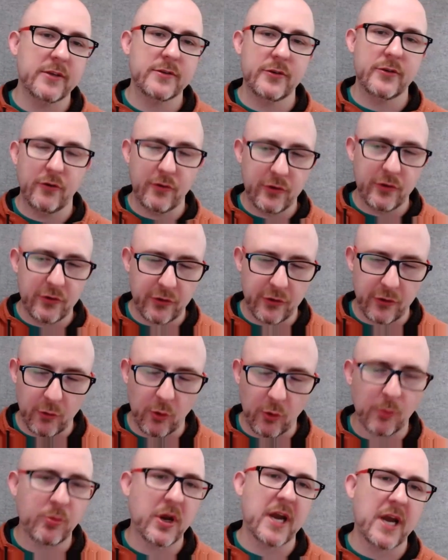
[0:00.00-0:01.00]
to
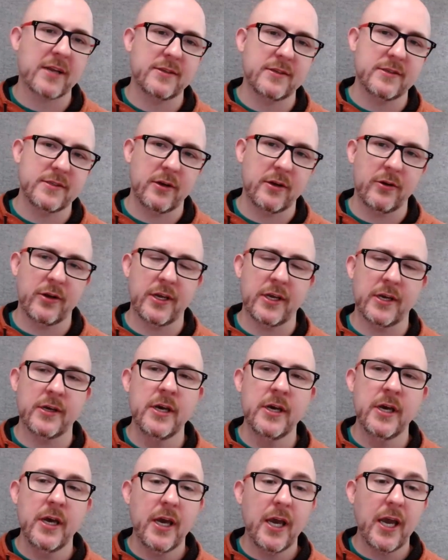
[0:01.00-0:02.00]
your practice area
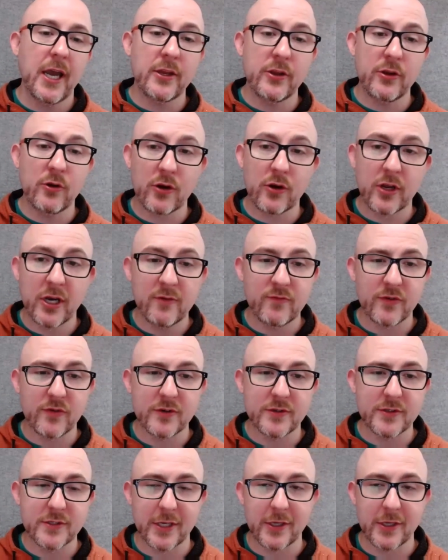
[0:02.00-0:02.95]
and your comforts.